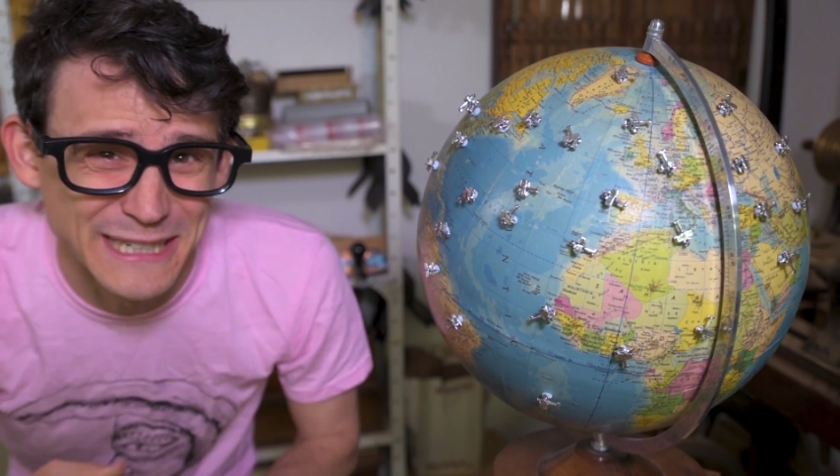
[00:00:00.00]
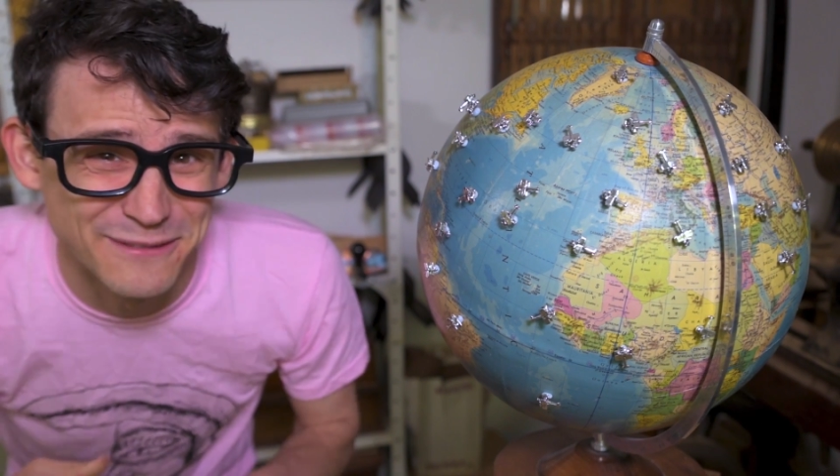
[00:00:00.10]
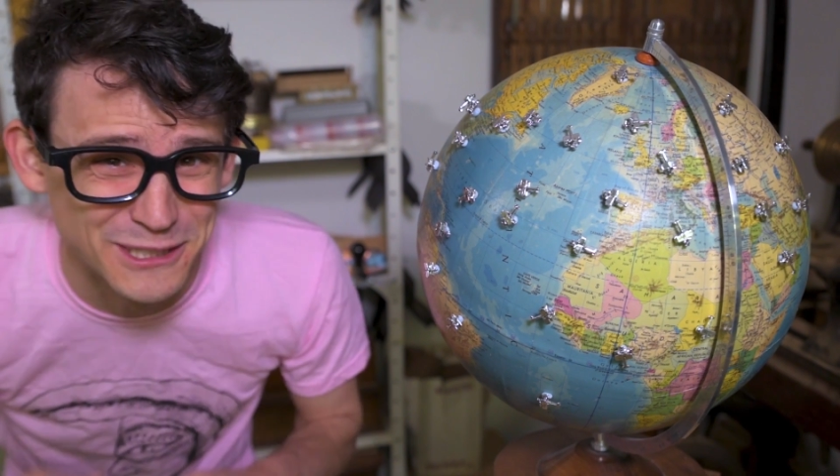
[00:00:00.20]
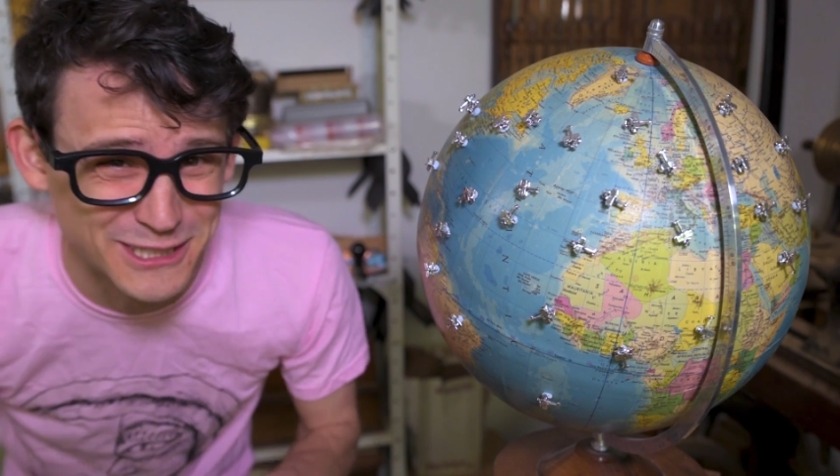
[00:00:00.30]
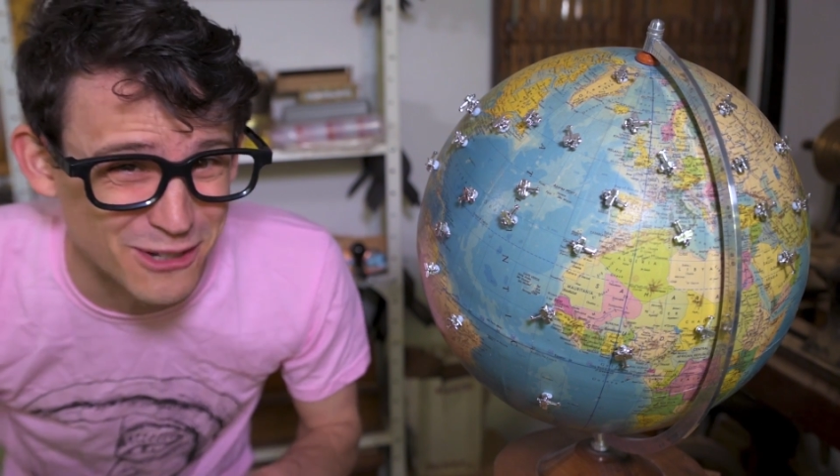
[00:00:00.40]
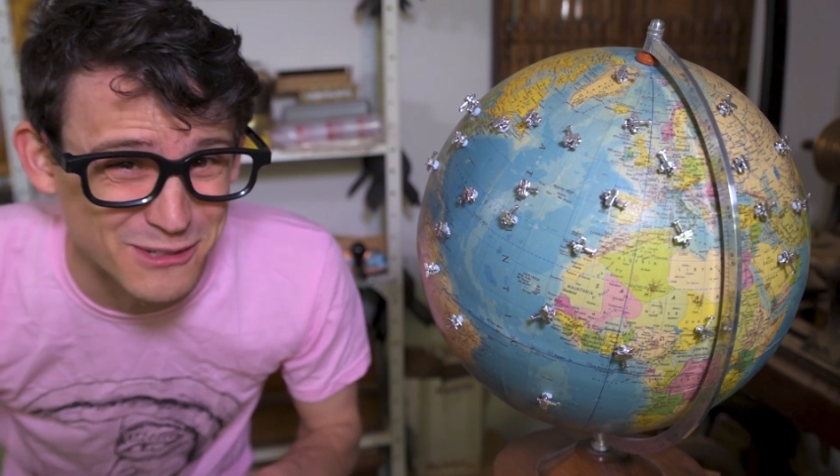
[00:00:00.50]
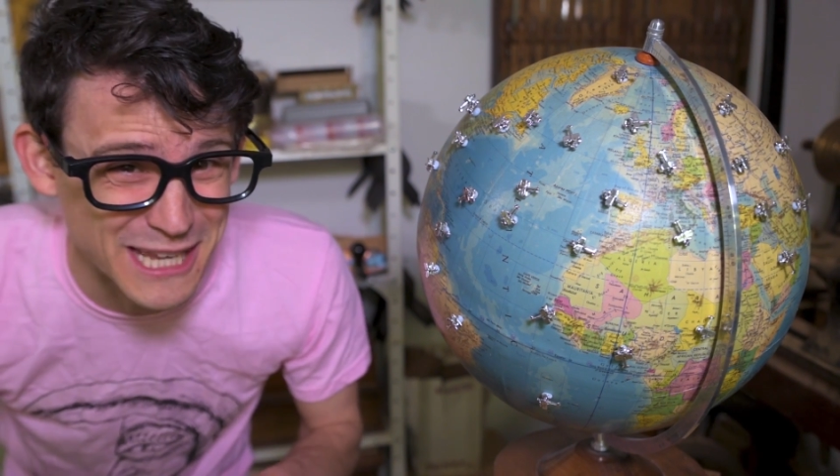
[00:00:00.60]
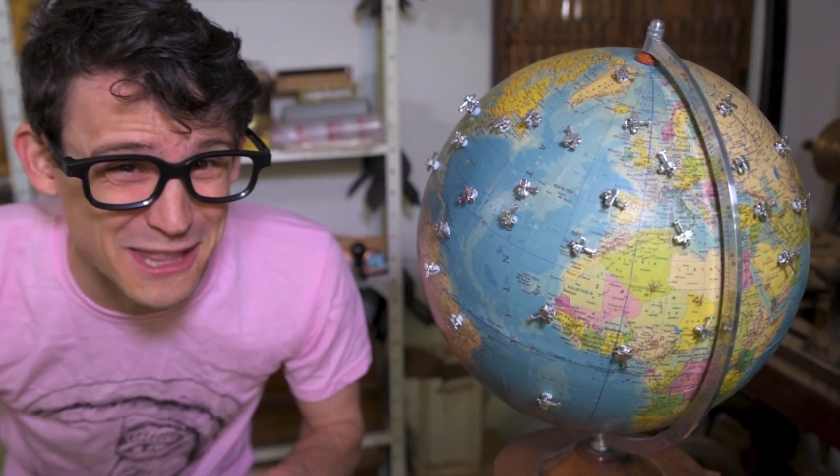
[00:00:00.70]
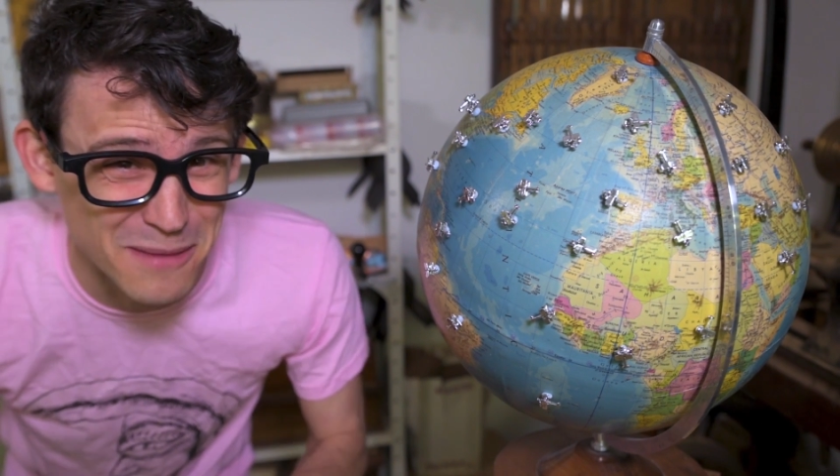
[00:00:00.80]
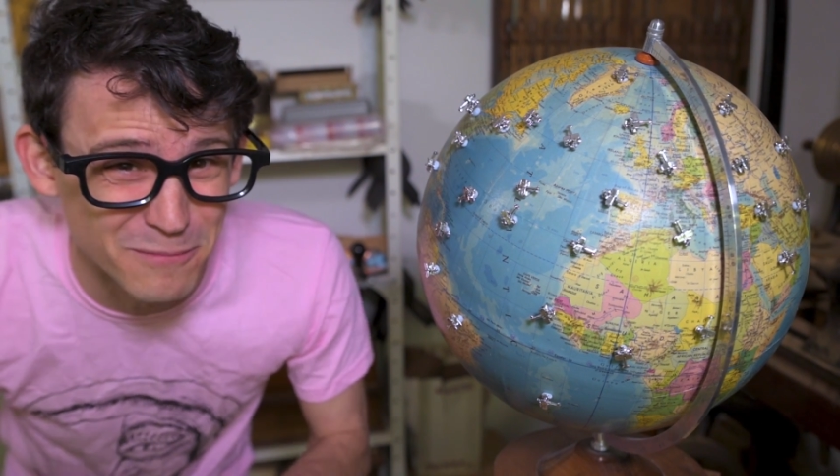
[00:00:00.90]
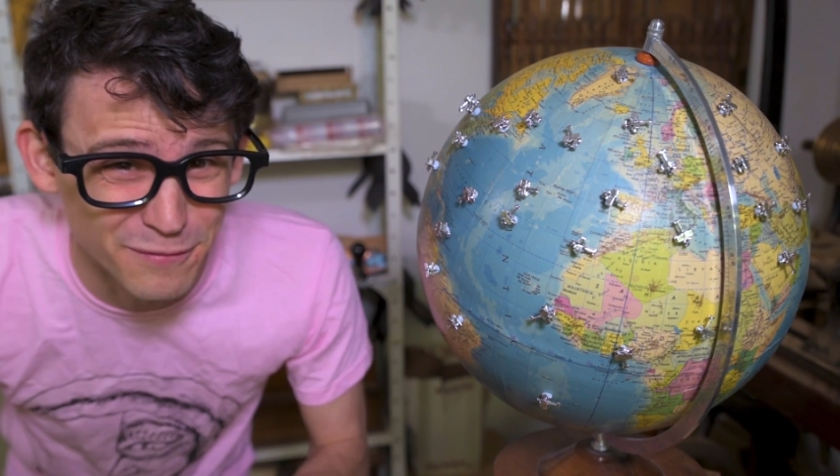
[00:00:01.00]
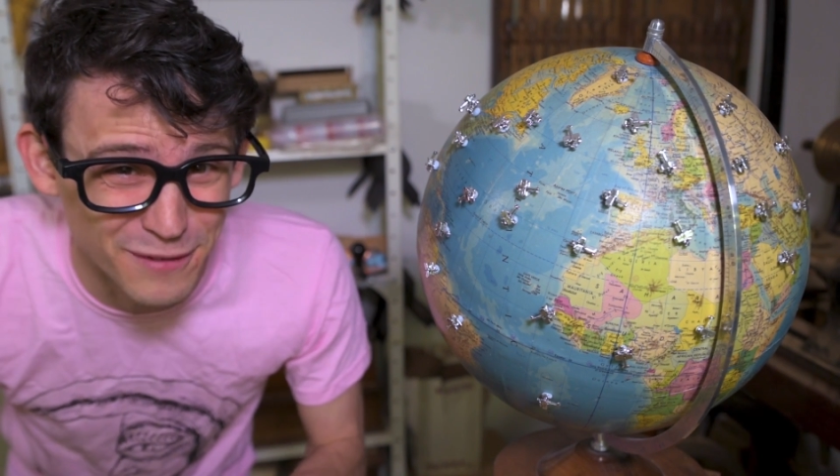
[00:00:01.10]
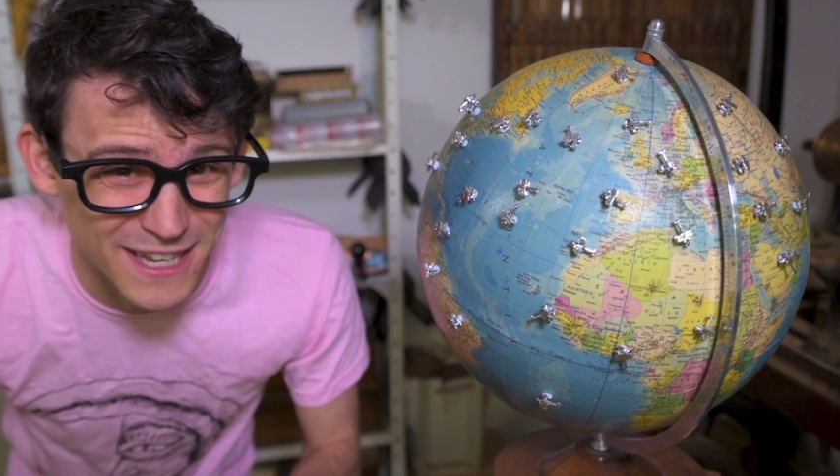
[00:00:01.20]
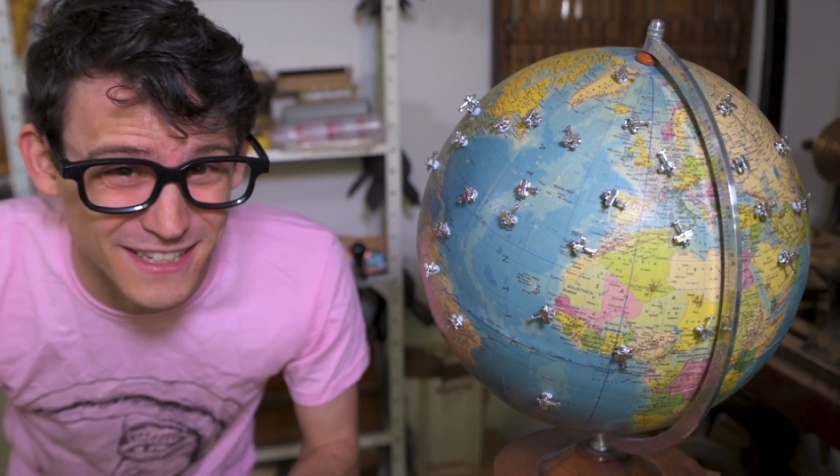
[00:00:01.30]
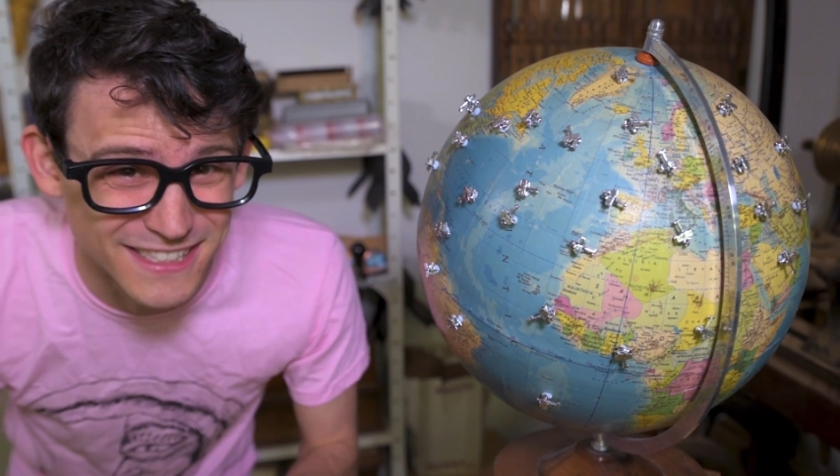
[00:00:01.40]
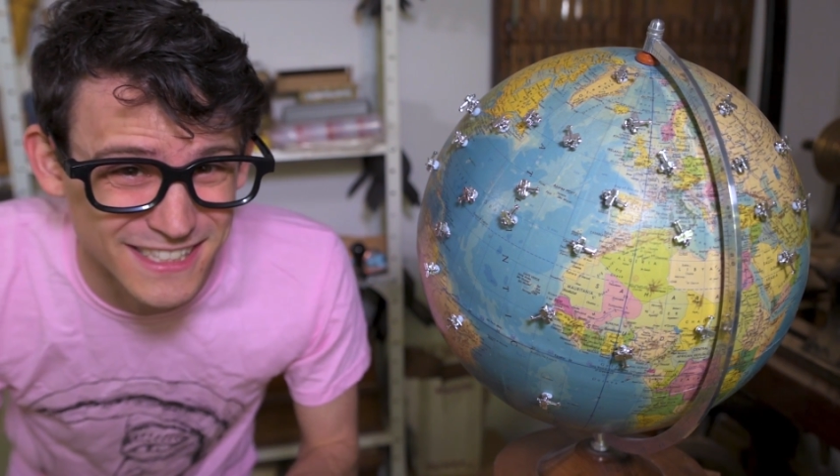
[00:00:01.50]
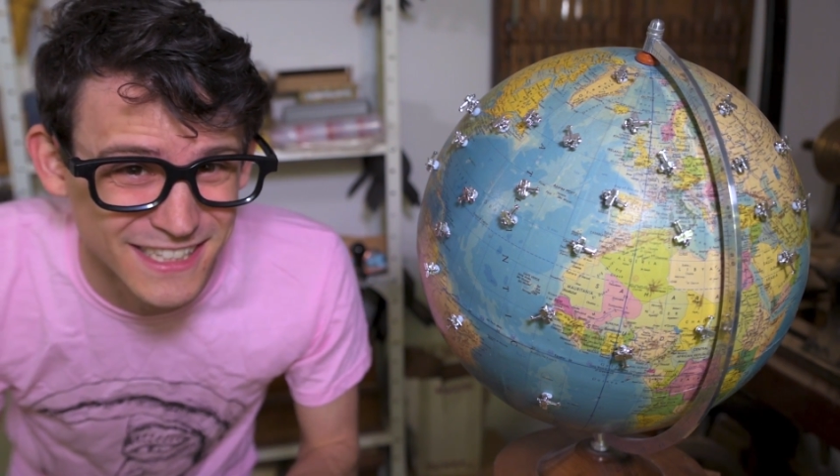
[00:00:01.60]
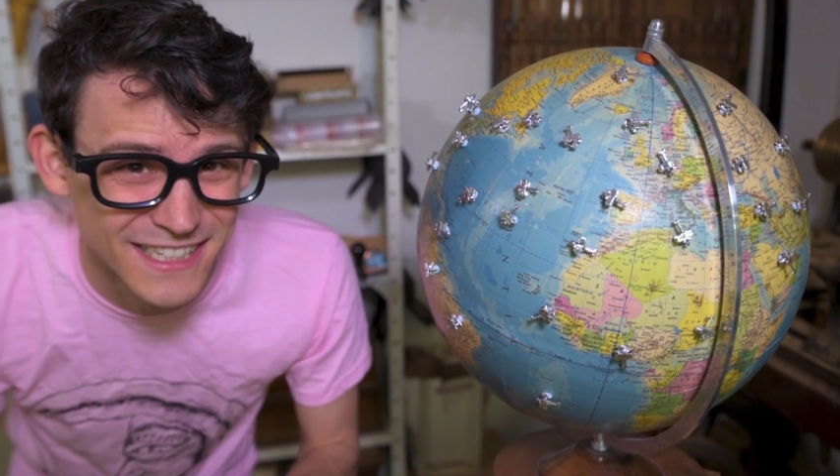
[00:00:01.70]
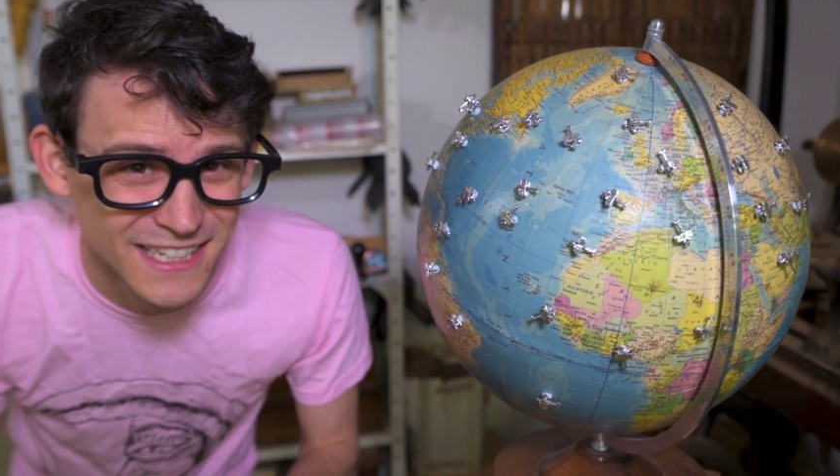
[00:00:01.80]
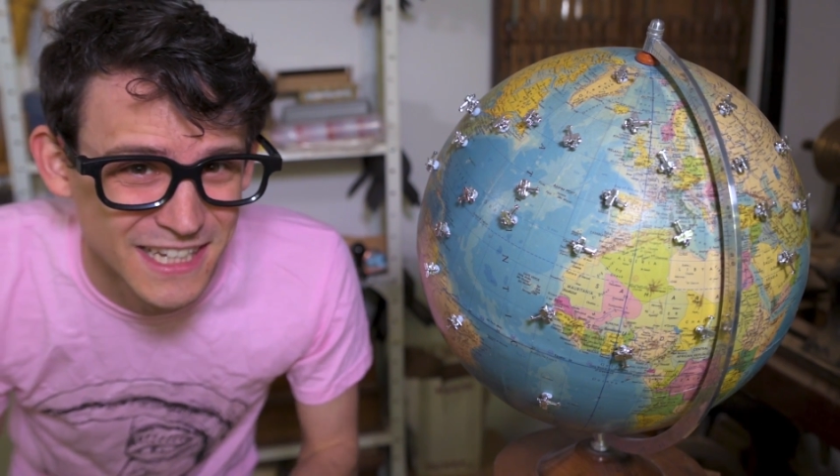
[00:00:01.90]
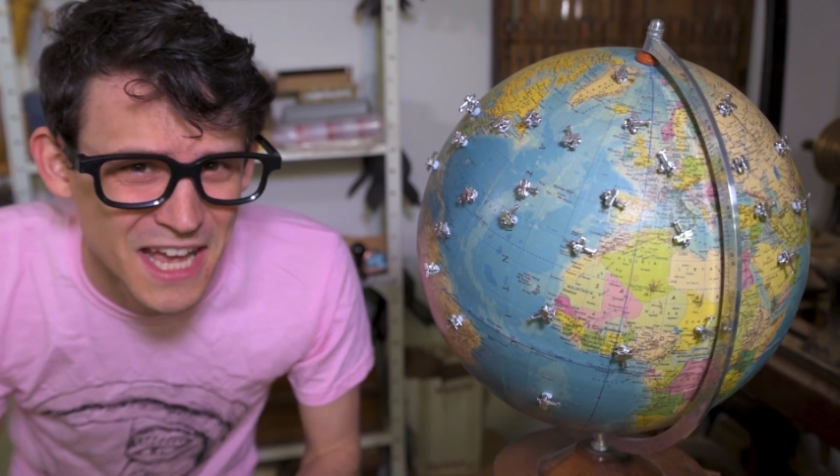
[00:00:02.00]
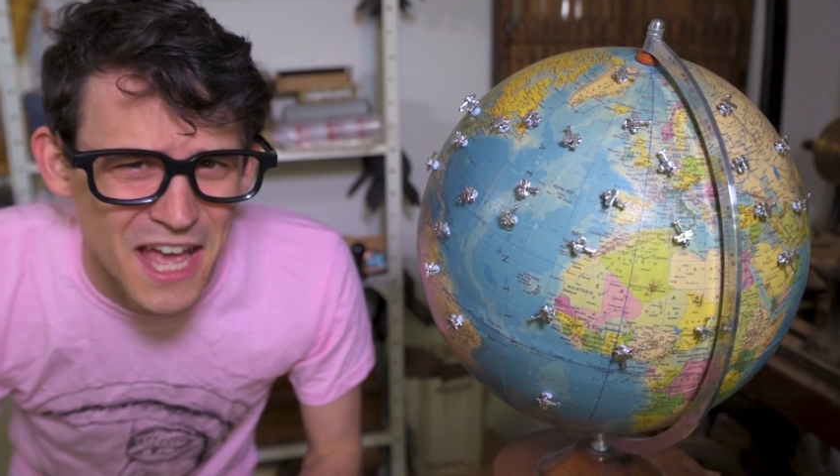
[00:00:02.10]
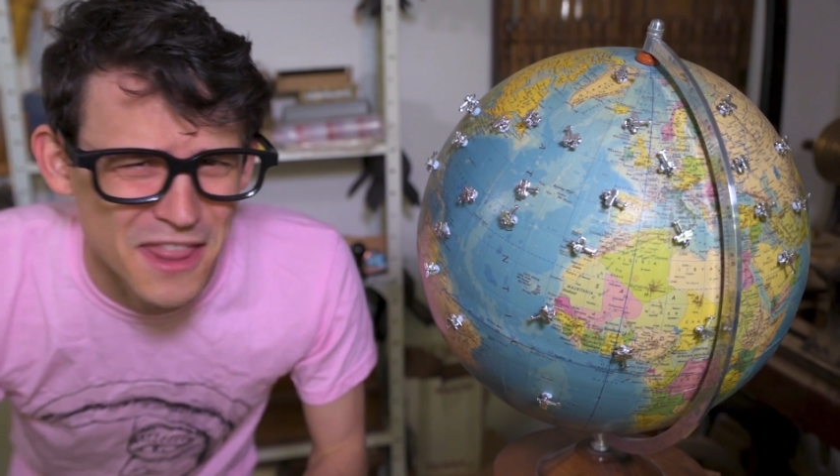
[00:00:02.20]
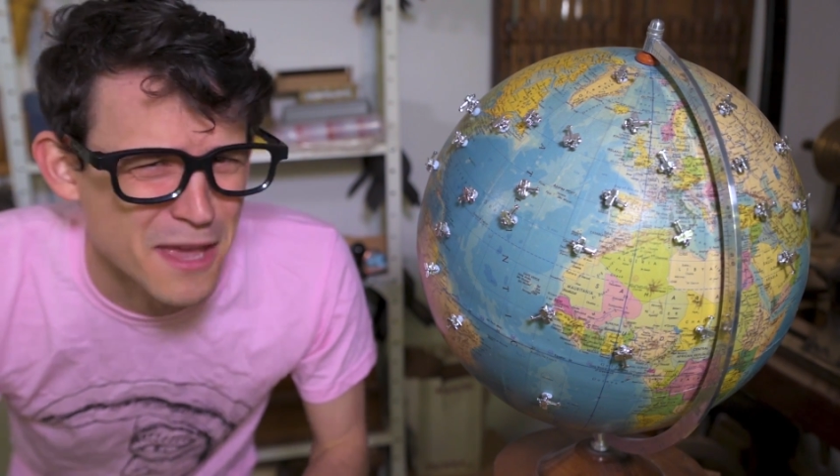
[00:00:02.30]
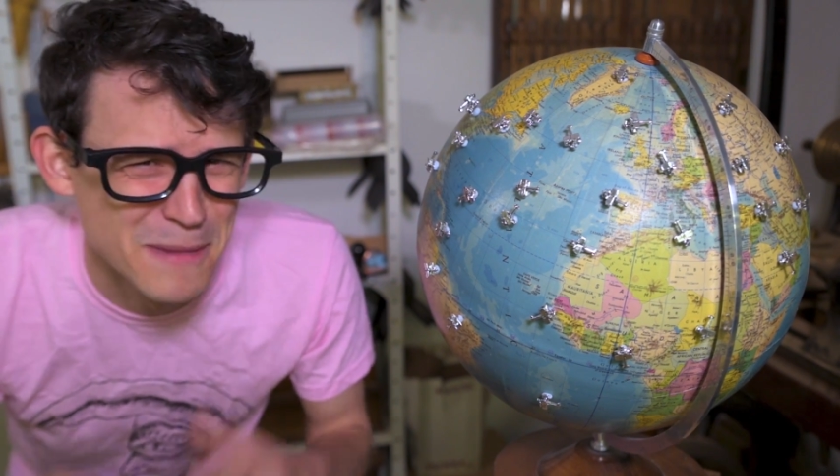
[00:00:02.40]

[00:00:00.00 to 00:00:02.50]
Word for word: if you don't get them fixed. They